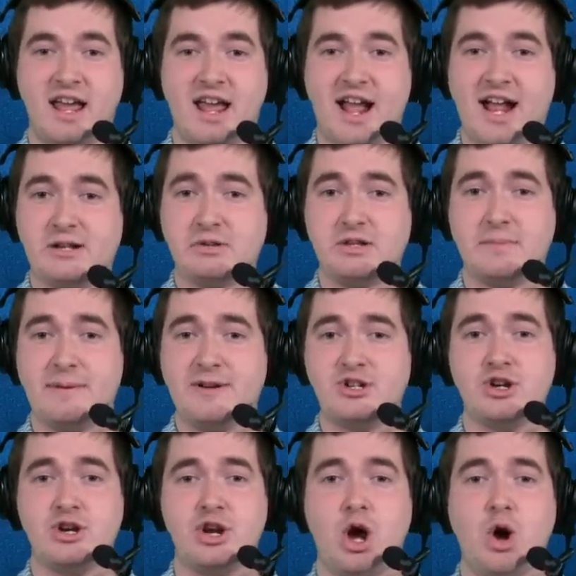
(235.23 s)
It's with a bunch
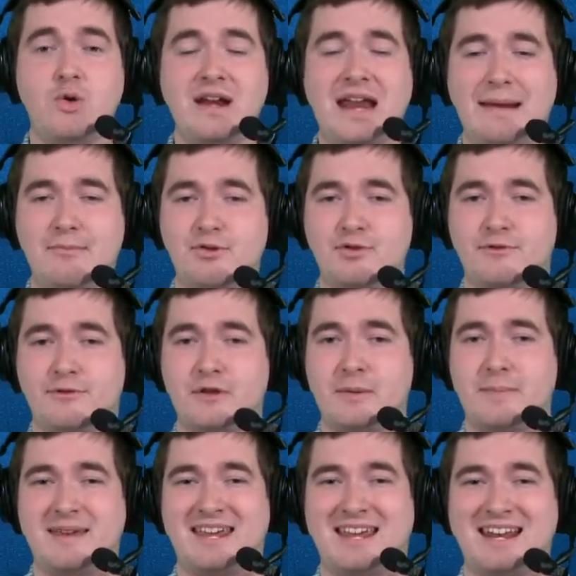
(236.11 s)
of no-namers from the
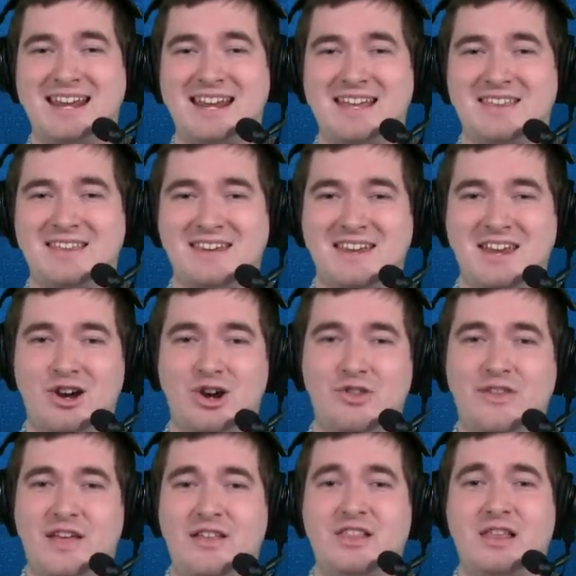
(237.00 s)
beginning of the year,
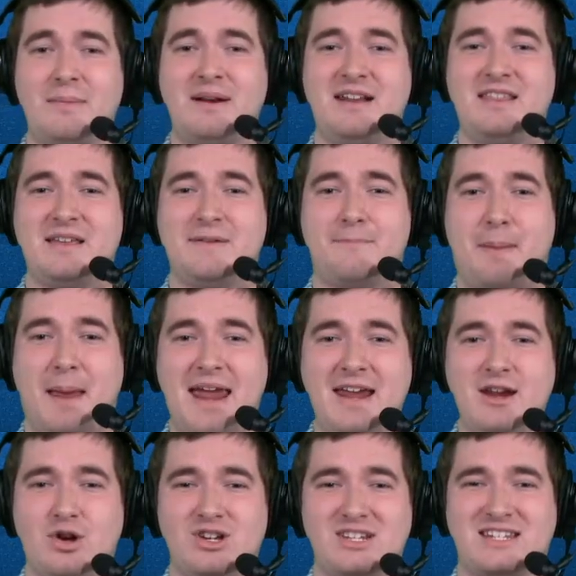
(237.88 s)
and they limited the
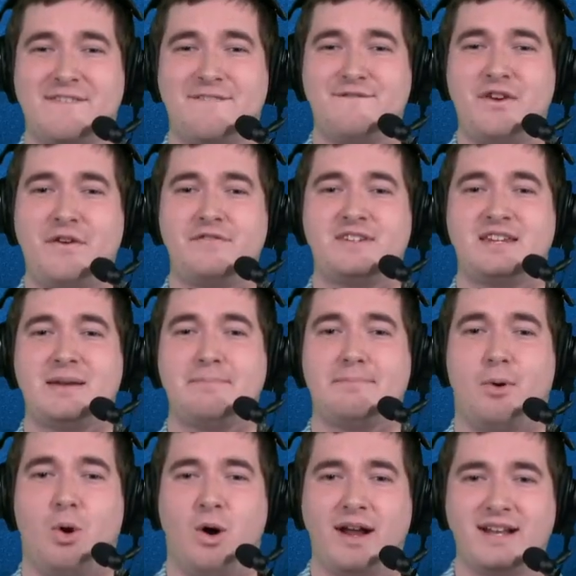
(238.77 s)
Bengals to 15
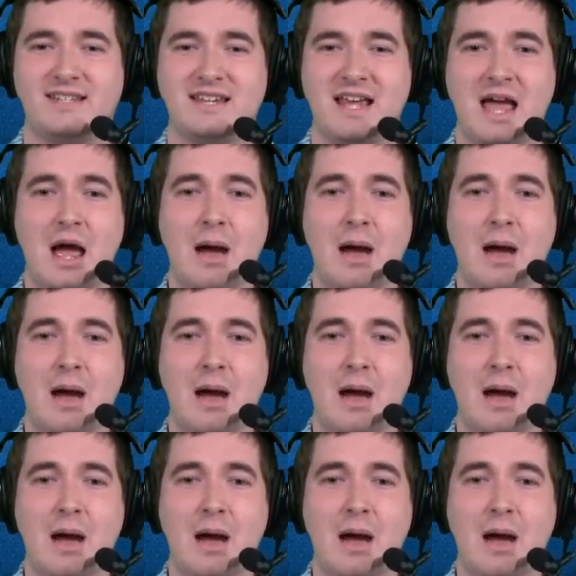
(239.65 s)
points.